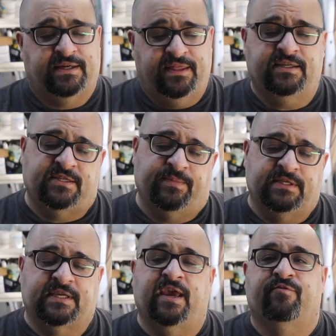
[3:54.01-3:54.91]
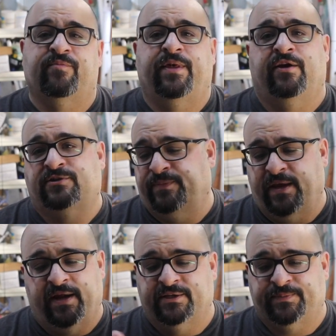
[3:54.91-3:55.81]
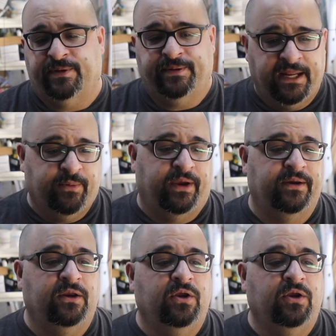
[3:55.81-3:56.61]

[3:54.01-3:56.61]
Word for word: I think some of these came from there, to be honest. But anyway.